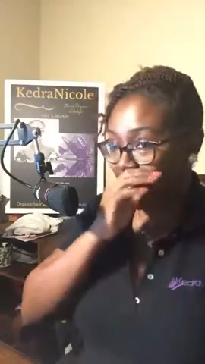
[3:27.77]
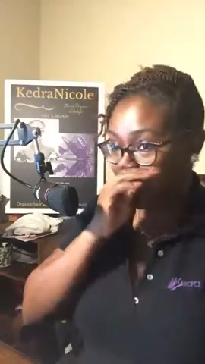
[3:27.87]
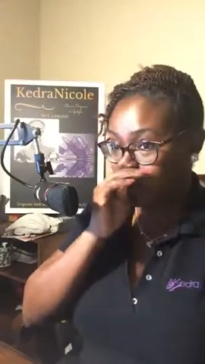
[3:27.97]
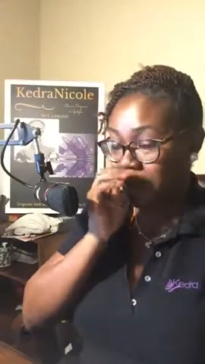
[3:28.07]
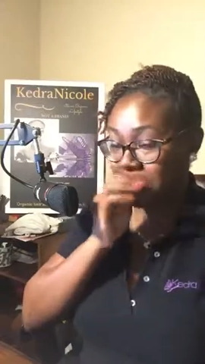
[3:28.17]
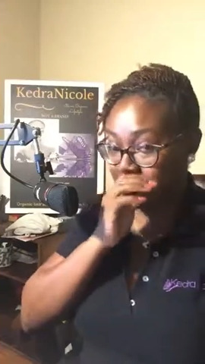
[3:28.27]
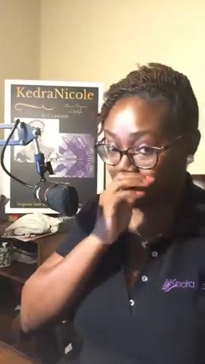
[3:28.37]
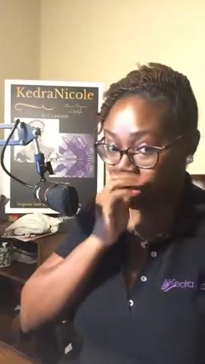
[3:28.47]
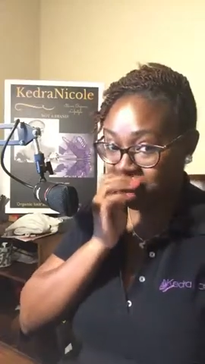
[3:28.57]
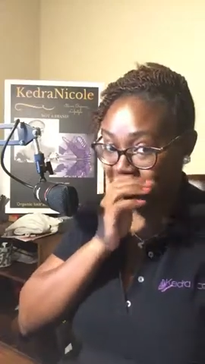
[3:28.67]
it's about to
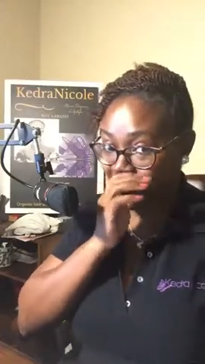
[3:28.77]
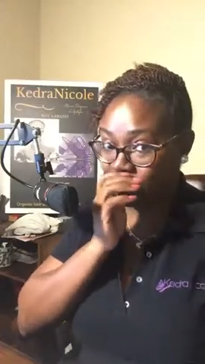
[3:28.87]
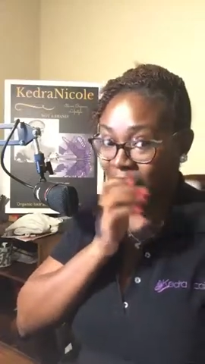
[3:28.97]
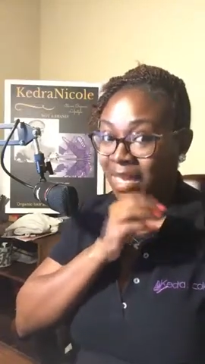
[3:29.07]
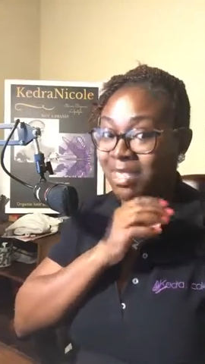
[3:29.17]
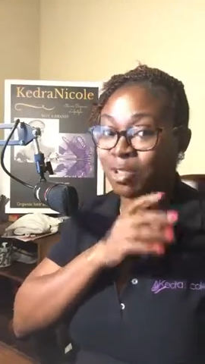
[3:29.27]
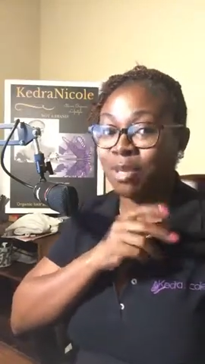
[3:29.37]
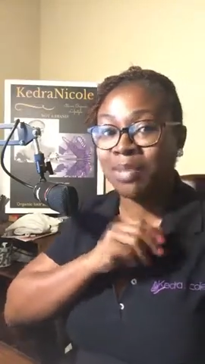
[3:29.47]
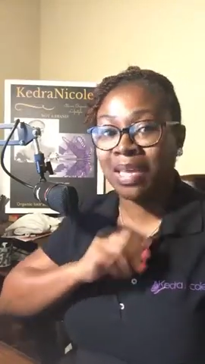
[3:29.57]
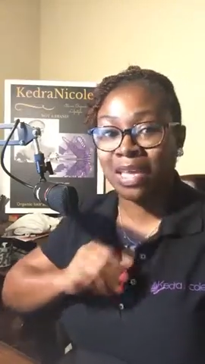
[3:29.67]
be some
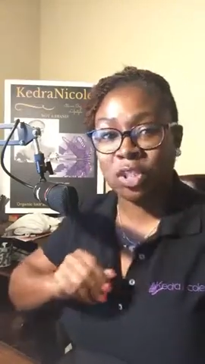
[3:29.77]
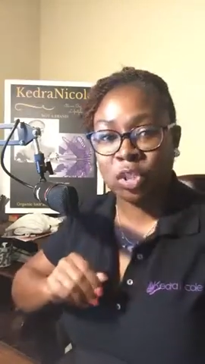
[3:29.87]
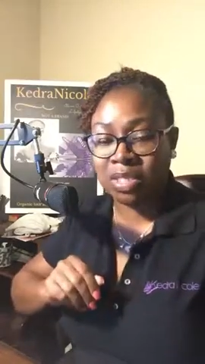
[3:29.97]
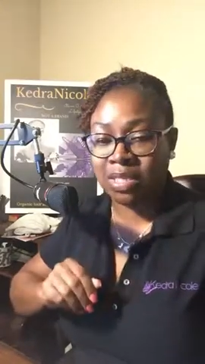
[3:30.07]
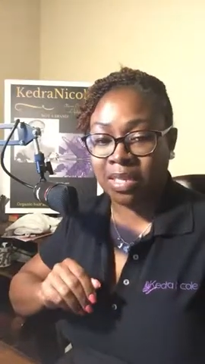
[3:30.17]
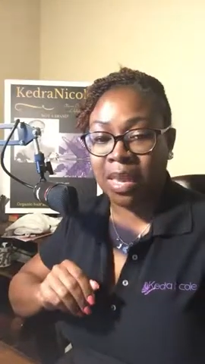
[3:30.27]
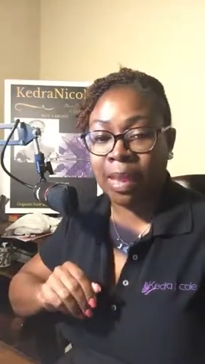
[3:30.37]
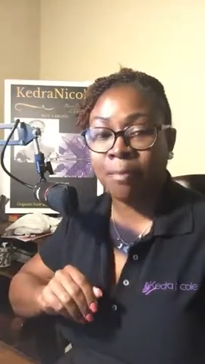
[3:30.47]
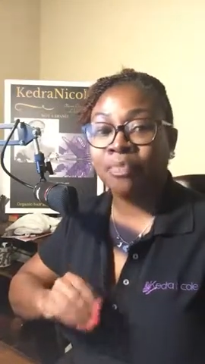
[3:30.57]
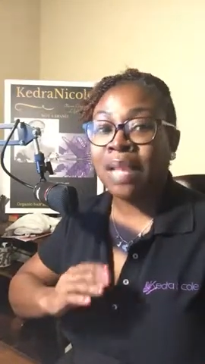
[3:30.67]
extremely interesting.